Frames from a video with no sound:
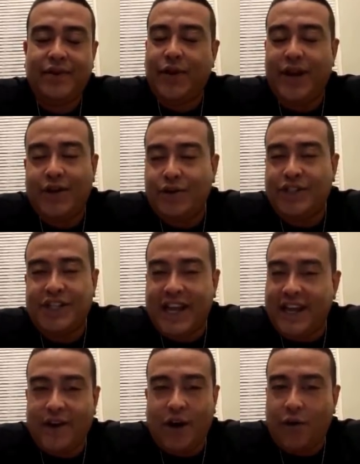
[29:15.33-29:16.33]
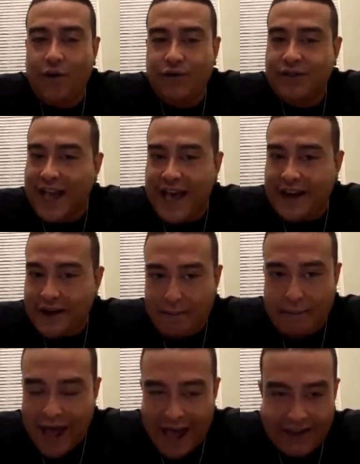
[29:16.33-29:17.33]
You ain't no J. Cole's out of the
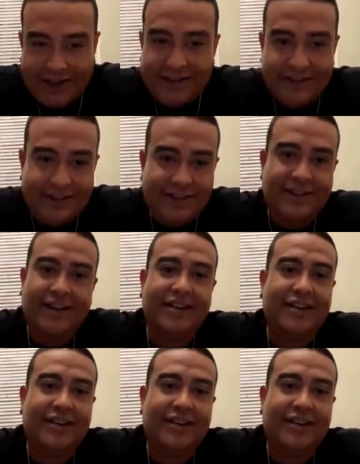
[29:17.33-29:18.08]
box. You know?